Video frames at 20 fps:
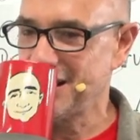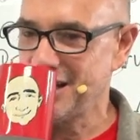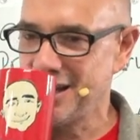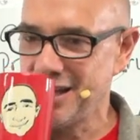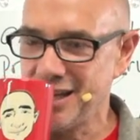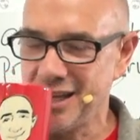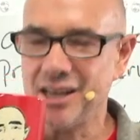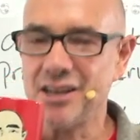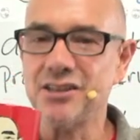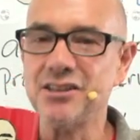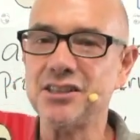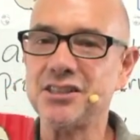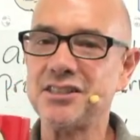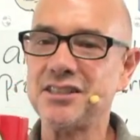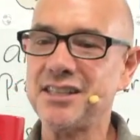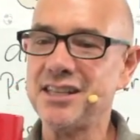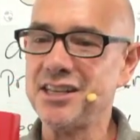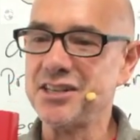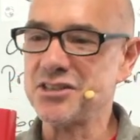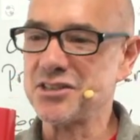English
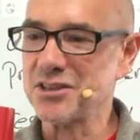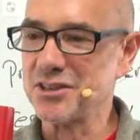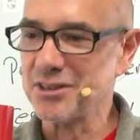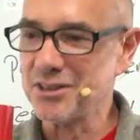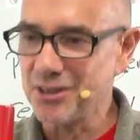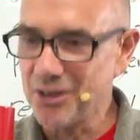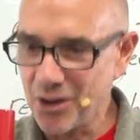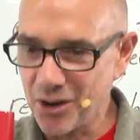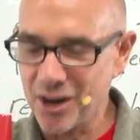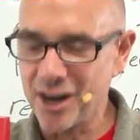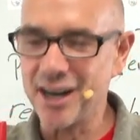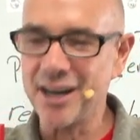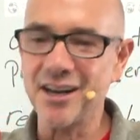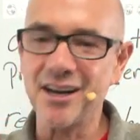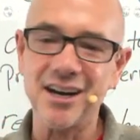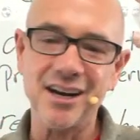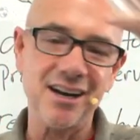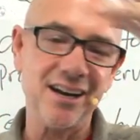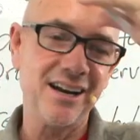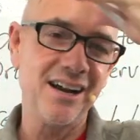teacher,
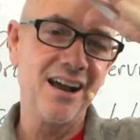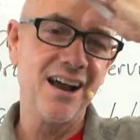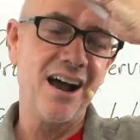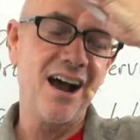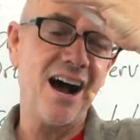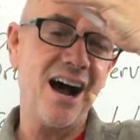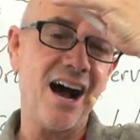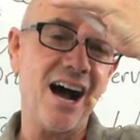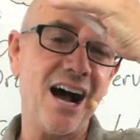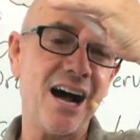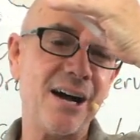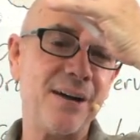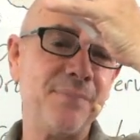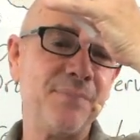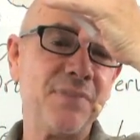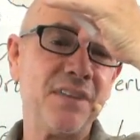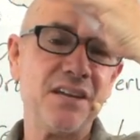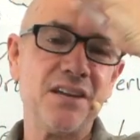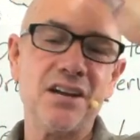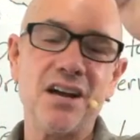lawyer, um,
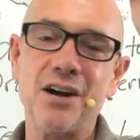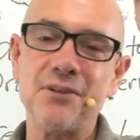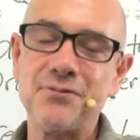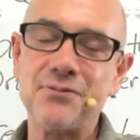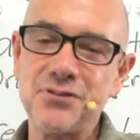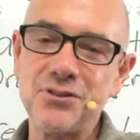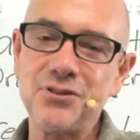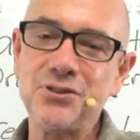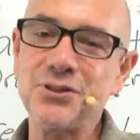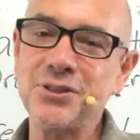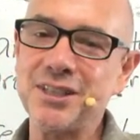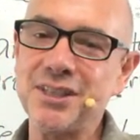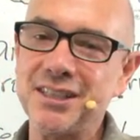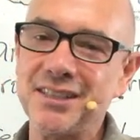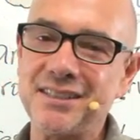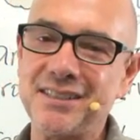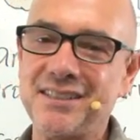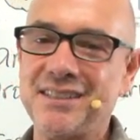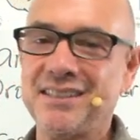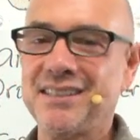a
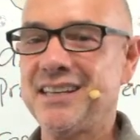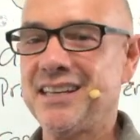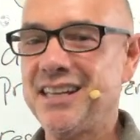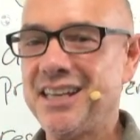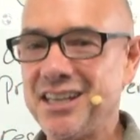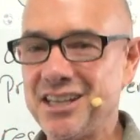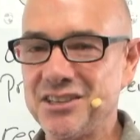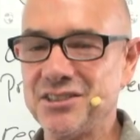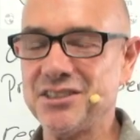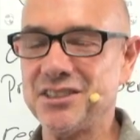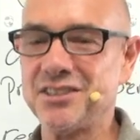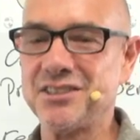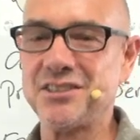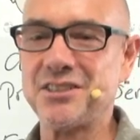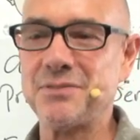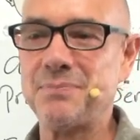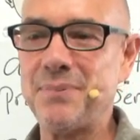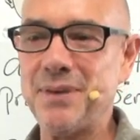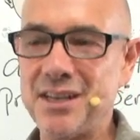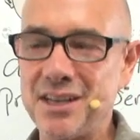fluent English
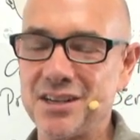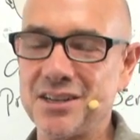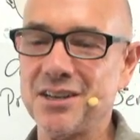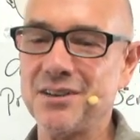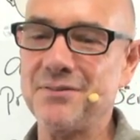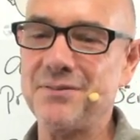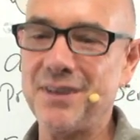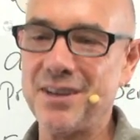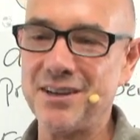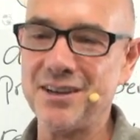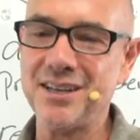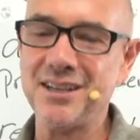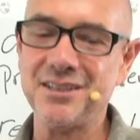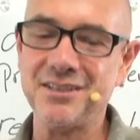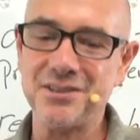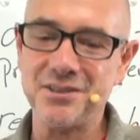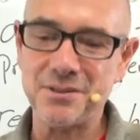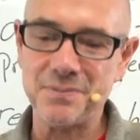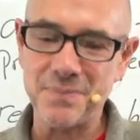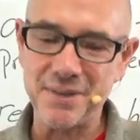speaker, very,
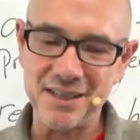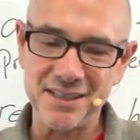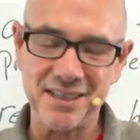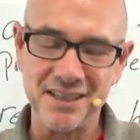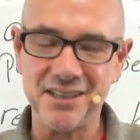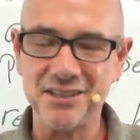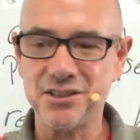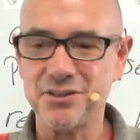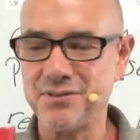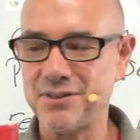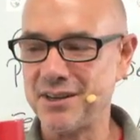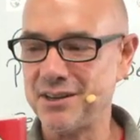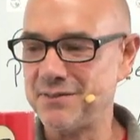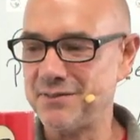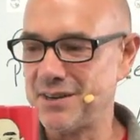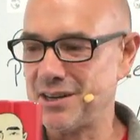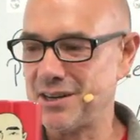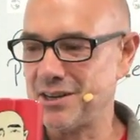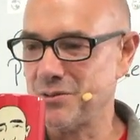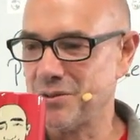speaks English very,
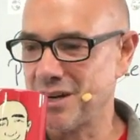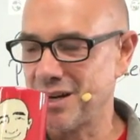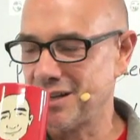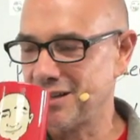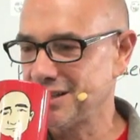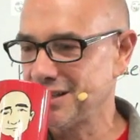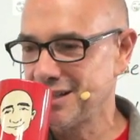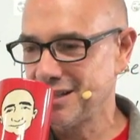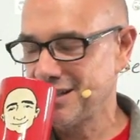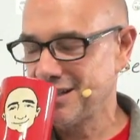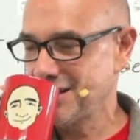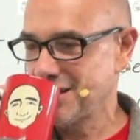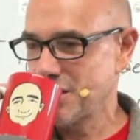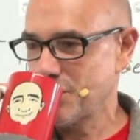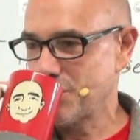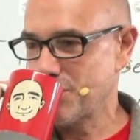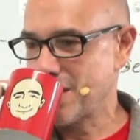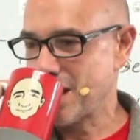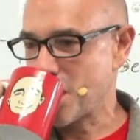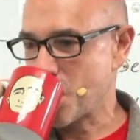very well.
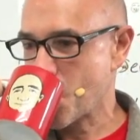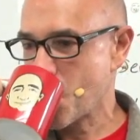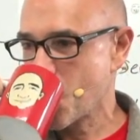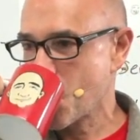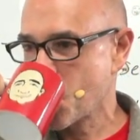Wow.